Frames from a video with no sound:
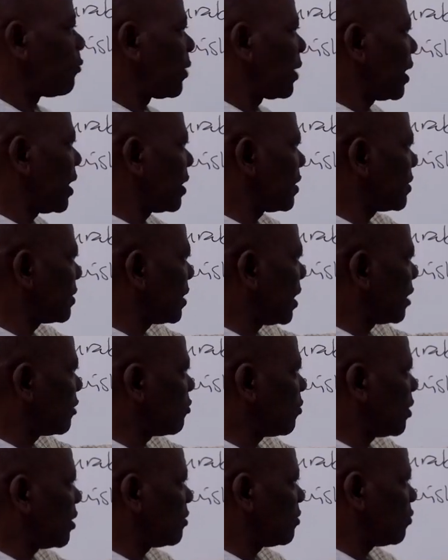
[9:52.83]
Whereas
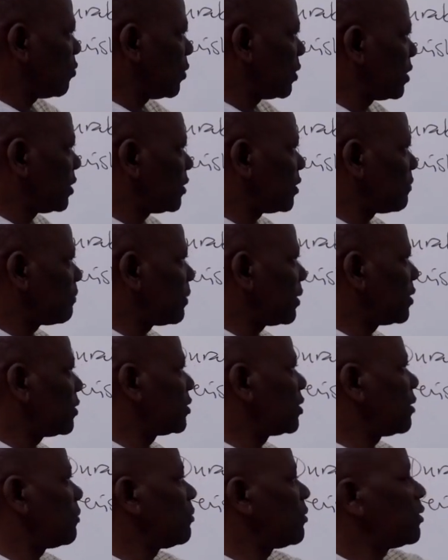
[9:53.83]
that one, which is
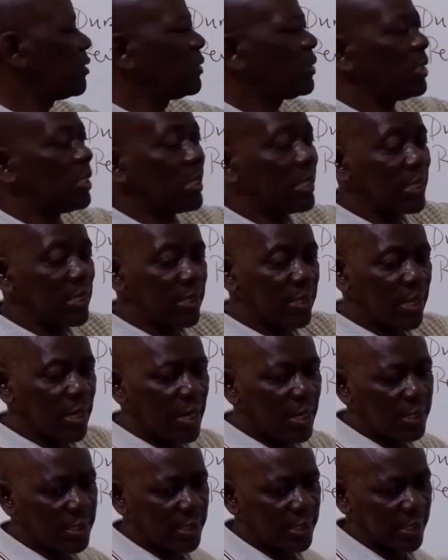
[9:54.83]
perishable, it is
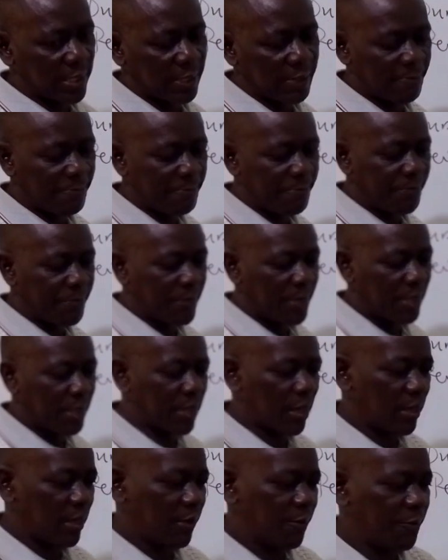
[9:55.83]
elastic.
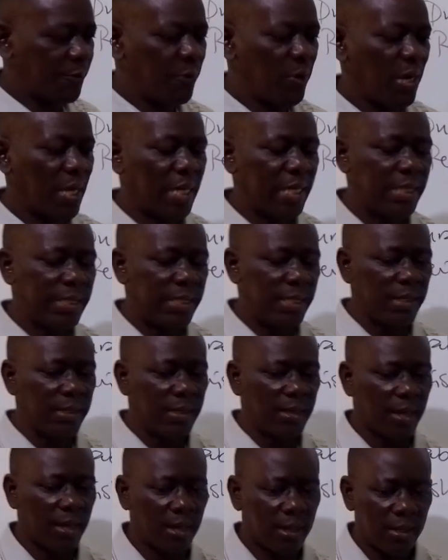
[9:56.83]
Now, if you are a
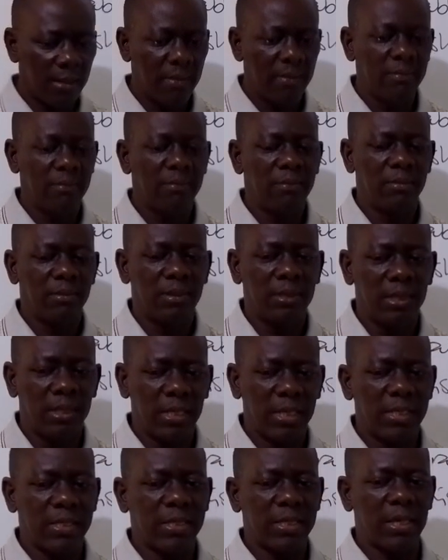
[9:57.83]
dealer,
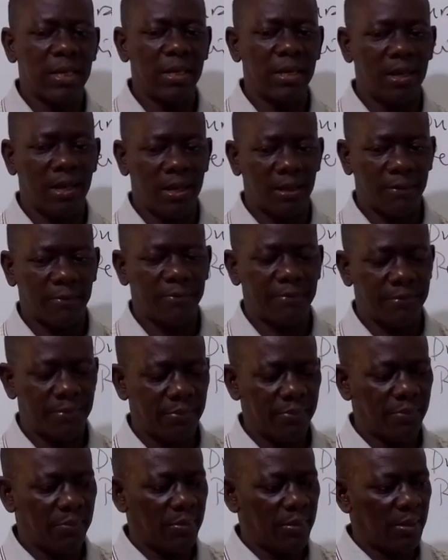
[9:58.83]
a seller,
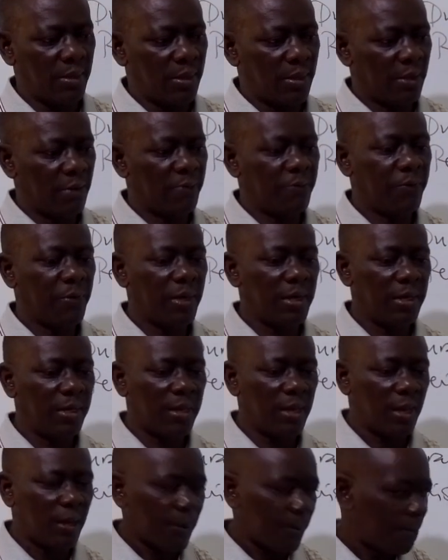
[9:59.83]
a
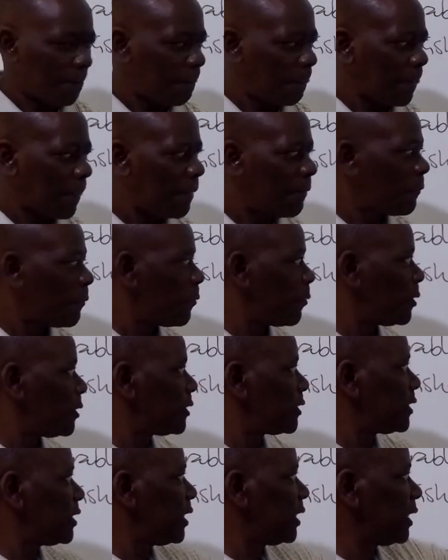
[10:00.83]
vendor, who
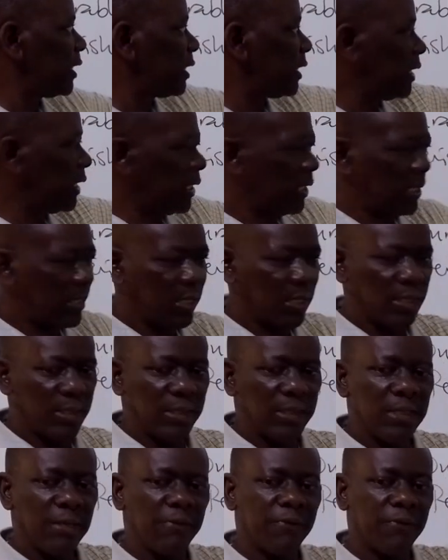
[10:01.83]
is dealing in these